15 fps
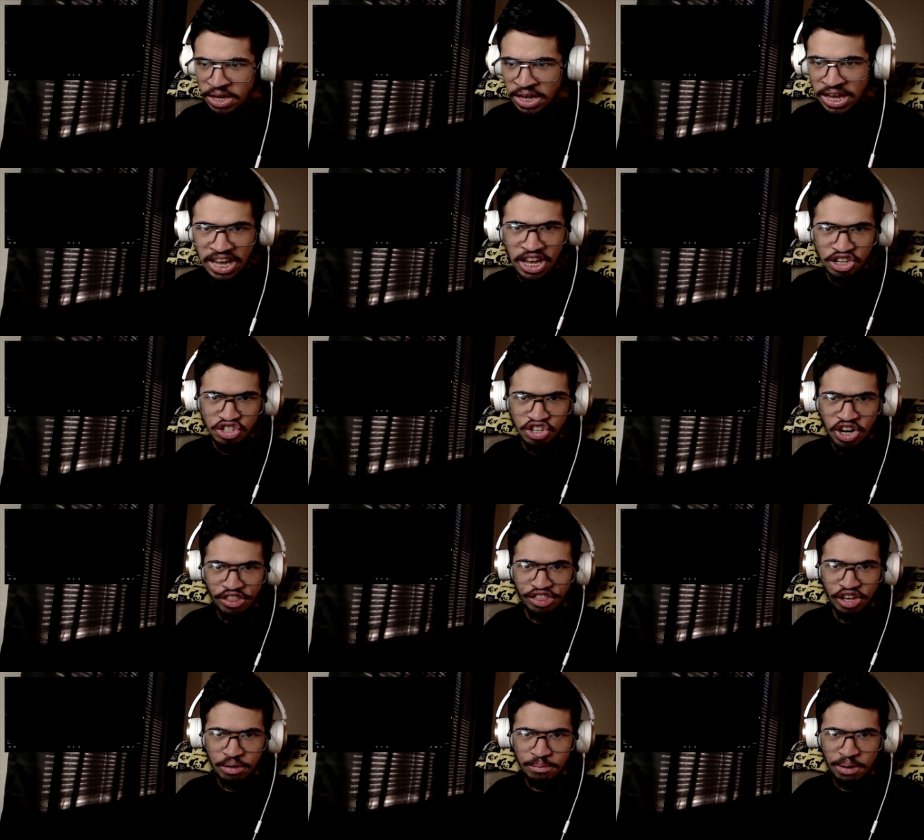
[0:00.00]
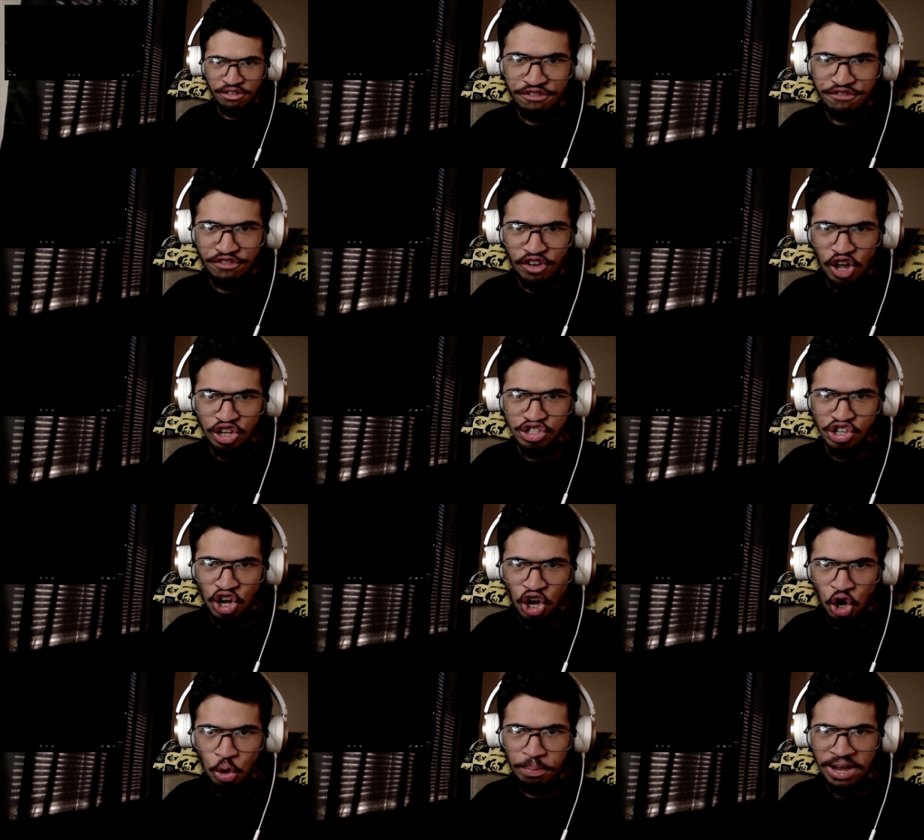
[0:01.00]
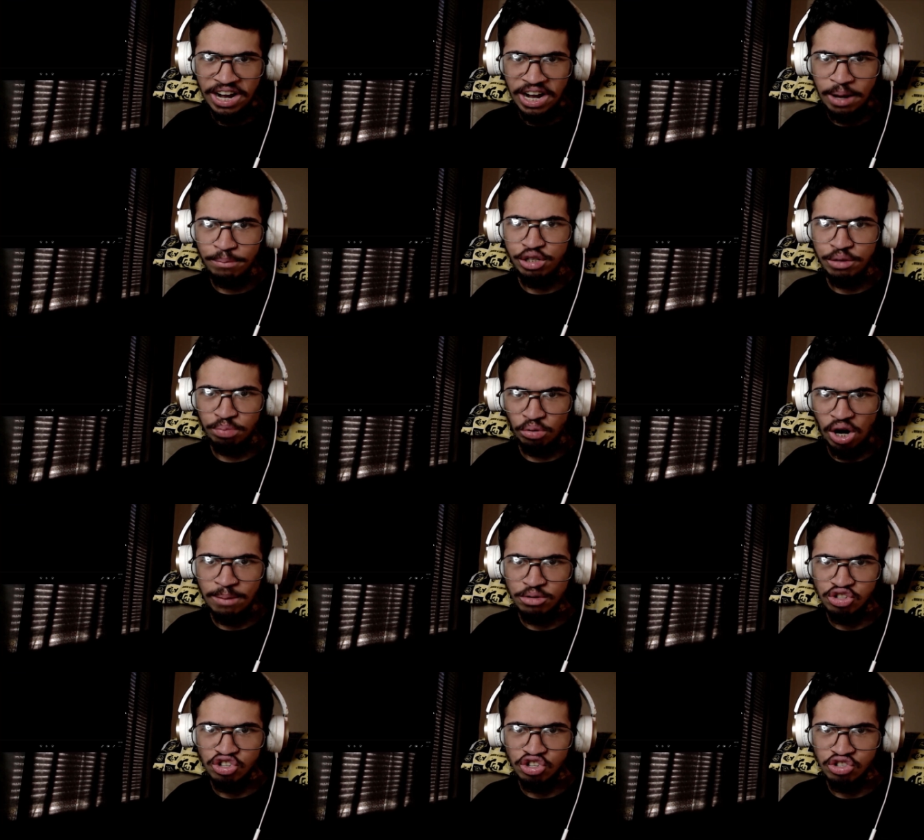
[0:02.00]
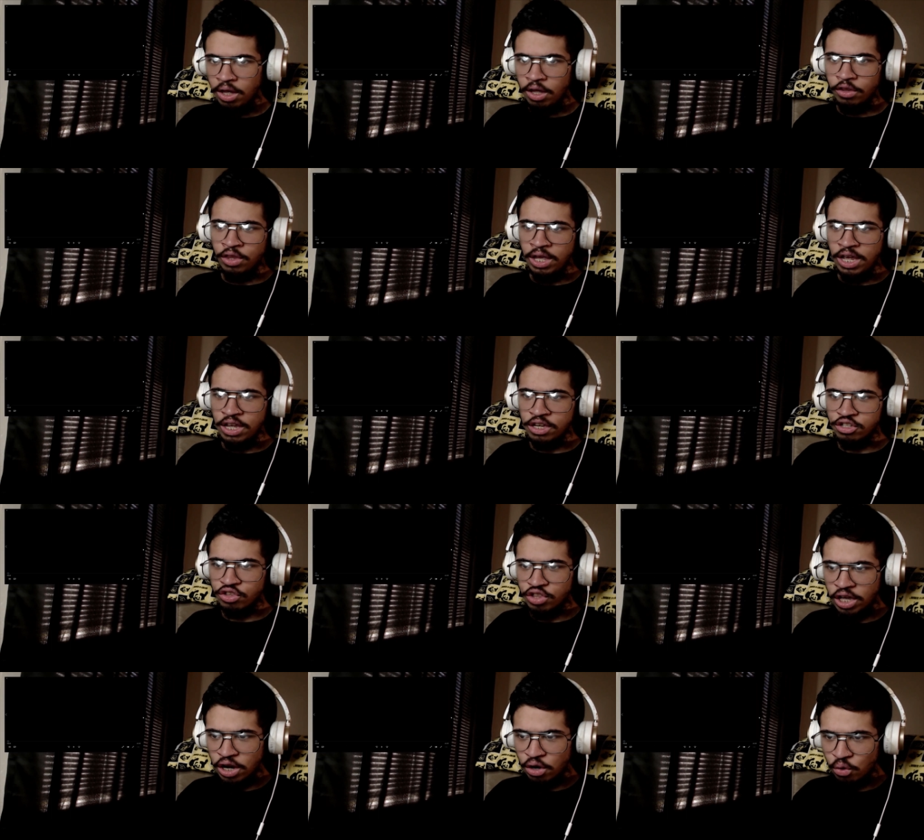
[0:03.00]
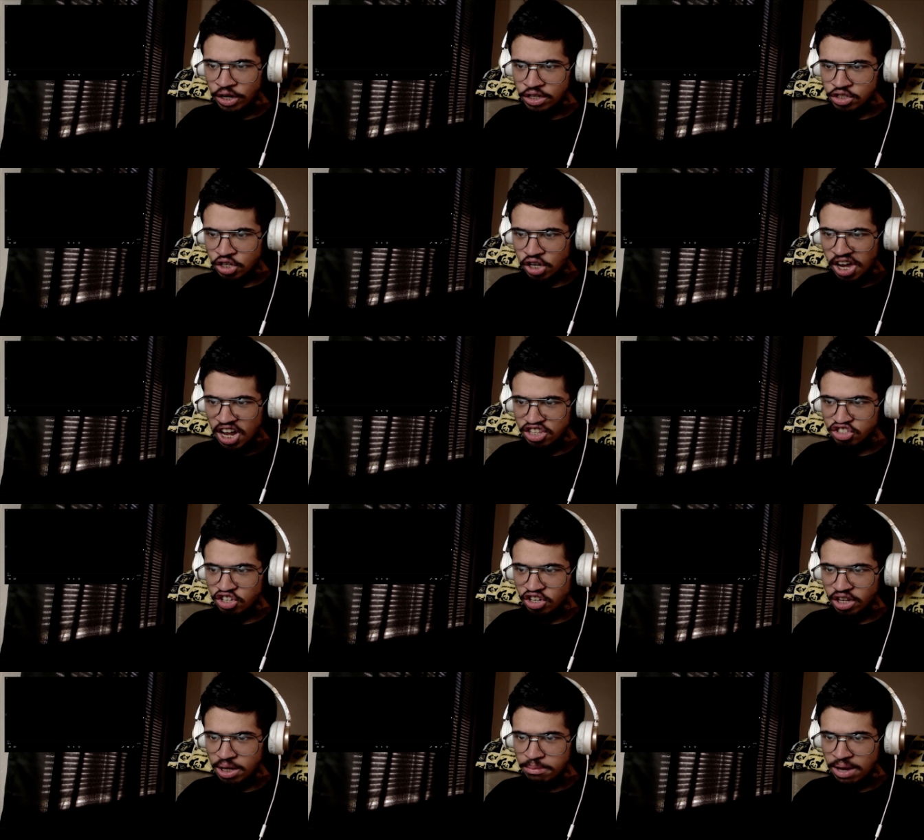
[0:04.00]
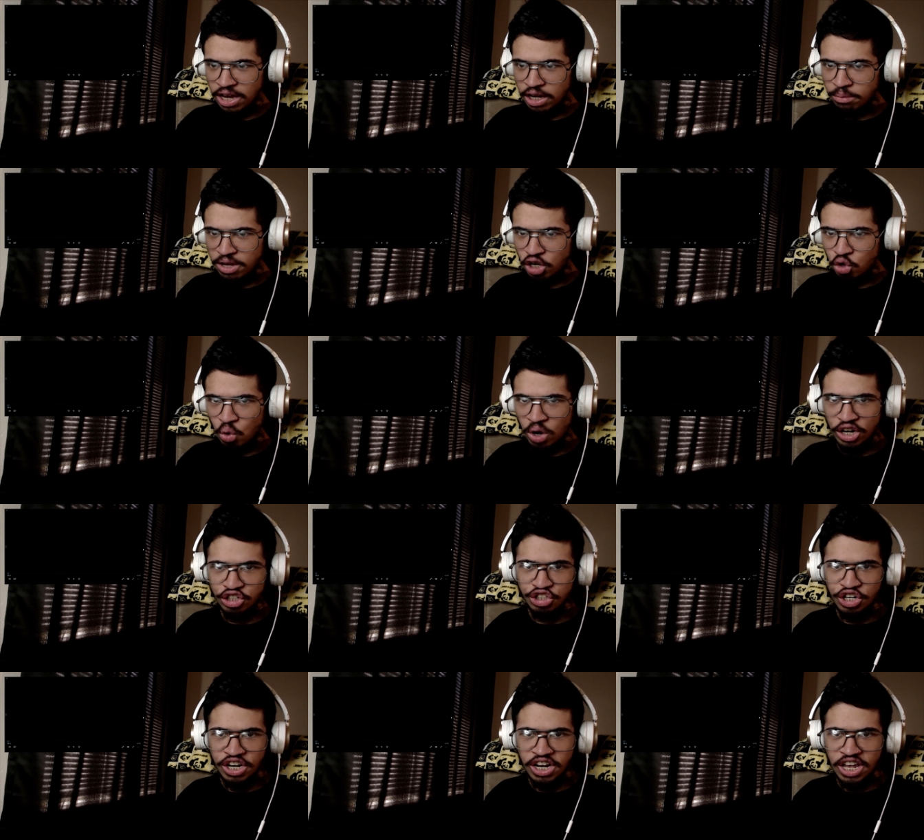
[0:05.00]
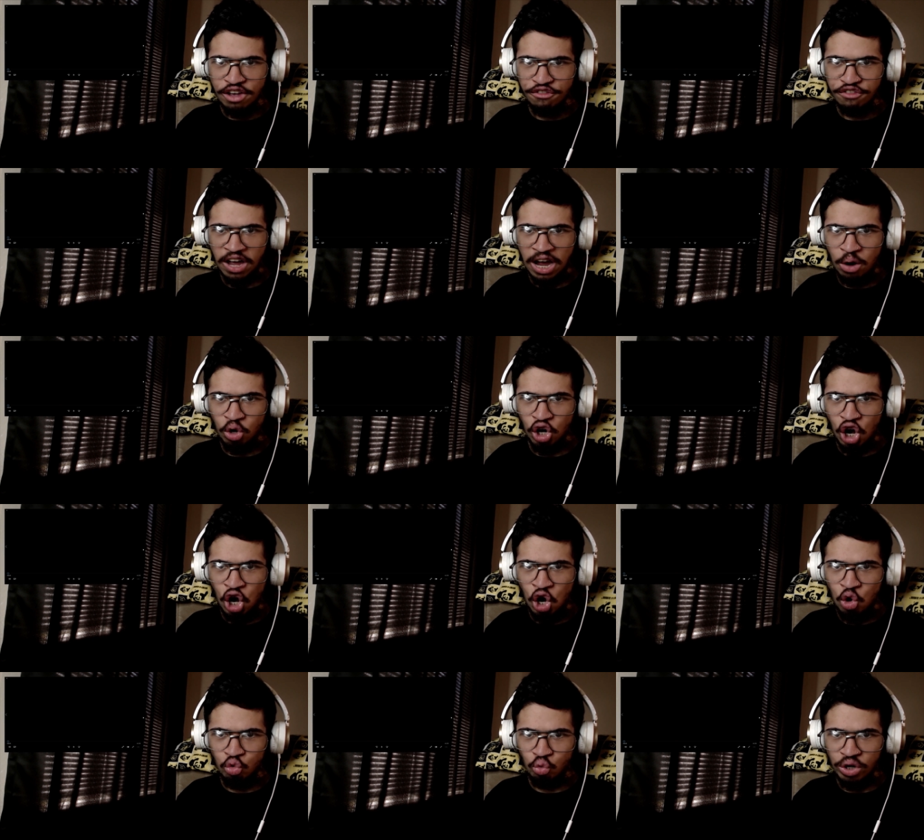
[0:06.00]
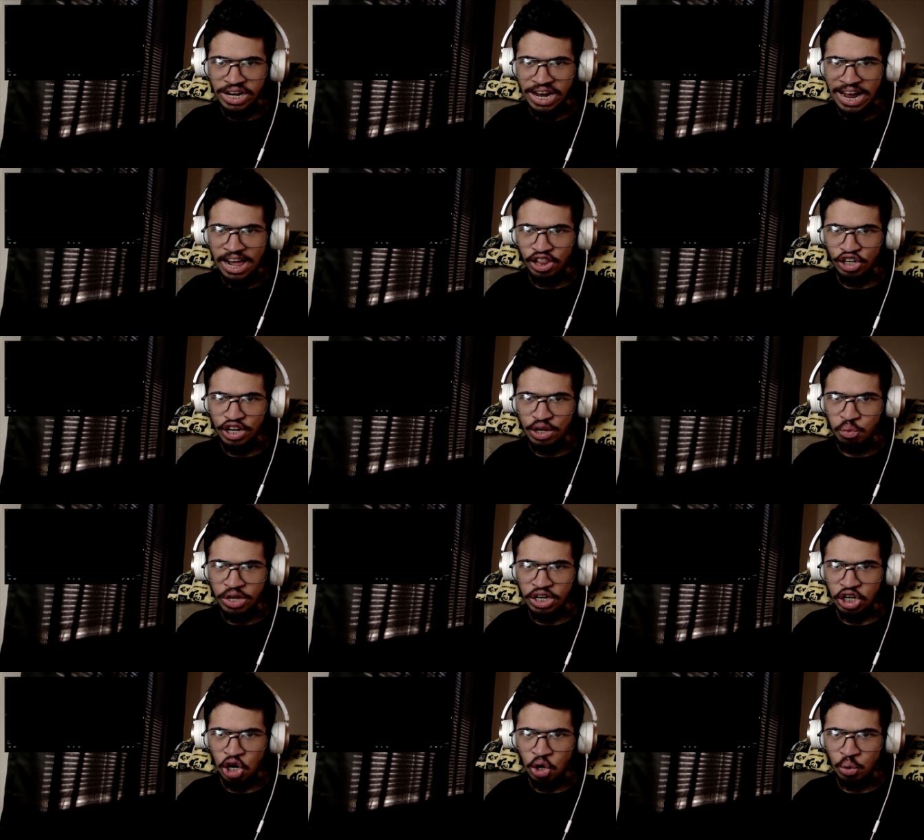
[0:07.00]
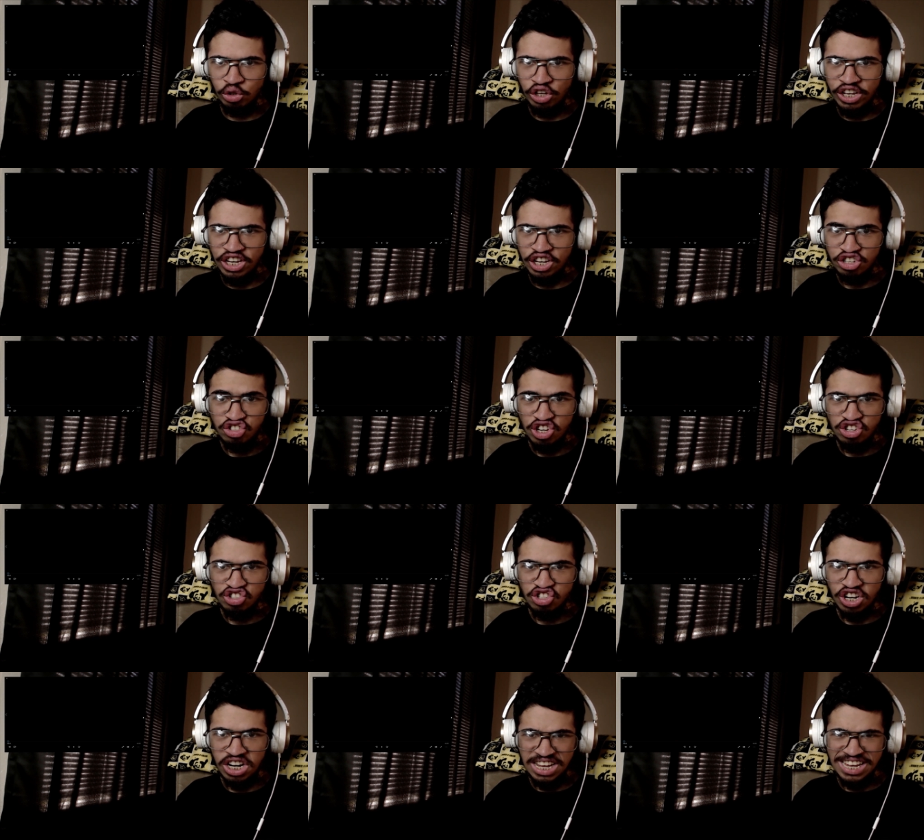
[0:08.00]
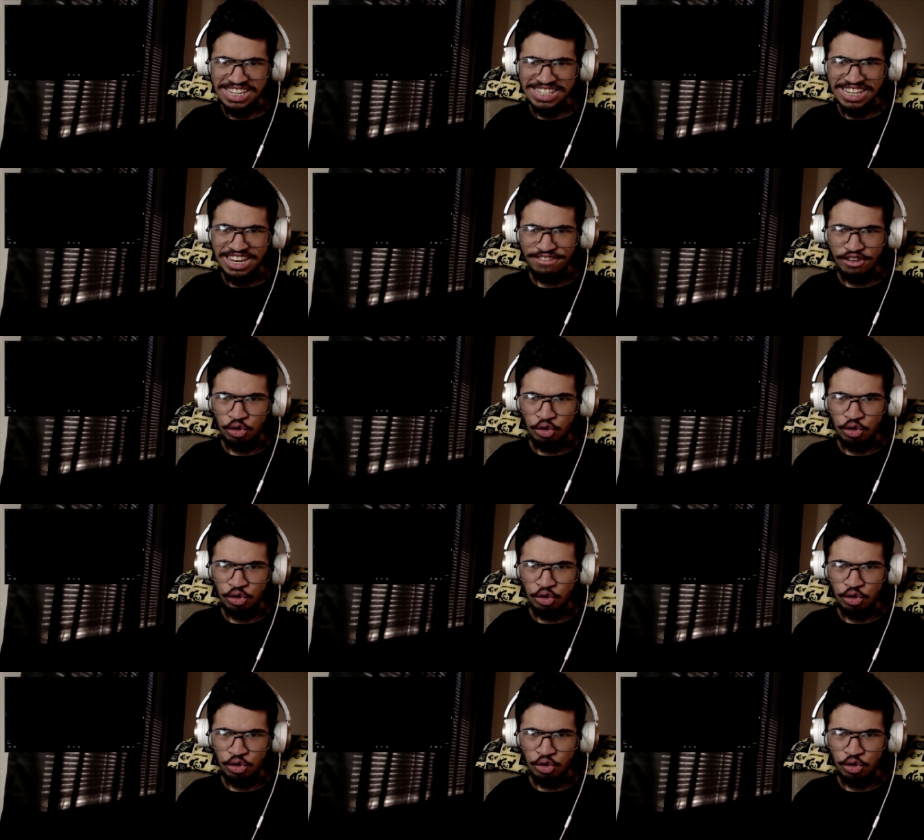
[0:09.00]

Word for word: is nothing but false hope and empty promises. These theories constantly make me question if our own reality we currently exist in is even